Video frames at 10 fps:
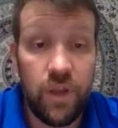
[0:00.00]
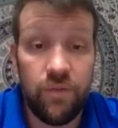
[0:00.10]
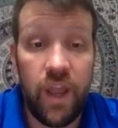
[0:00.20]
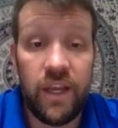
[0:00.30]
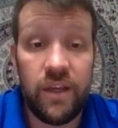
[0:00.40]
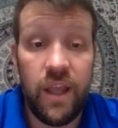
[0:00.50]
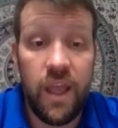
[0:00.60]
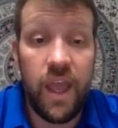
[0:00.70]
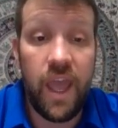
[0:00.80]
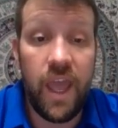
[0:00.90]
right,
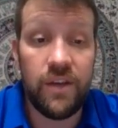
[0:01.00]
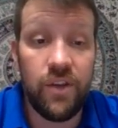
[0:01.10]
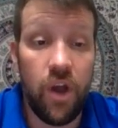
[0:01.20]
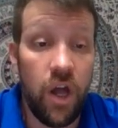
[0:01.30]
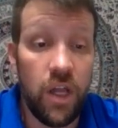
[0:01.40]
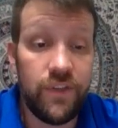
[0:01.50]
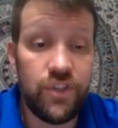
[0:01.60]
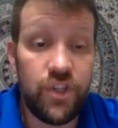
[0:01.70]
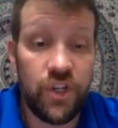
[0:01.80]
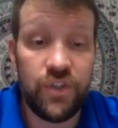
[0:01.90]
and all of
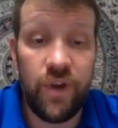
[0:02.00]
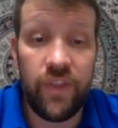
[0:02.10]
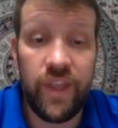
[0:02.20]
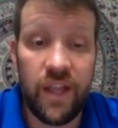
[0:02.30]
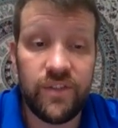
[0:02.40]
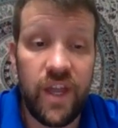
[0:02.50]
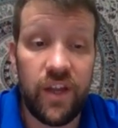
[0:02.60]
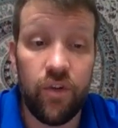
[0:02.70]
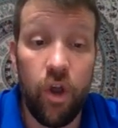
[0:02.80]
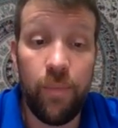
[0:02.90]
these charges around the outside
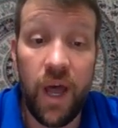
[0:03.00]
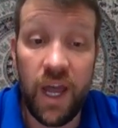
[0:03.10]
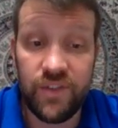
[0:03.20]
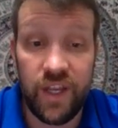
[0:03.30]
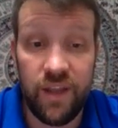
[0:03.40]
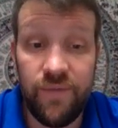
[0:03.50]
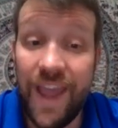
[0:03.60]
are all positive,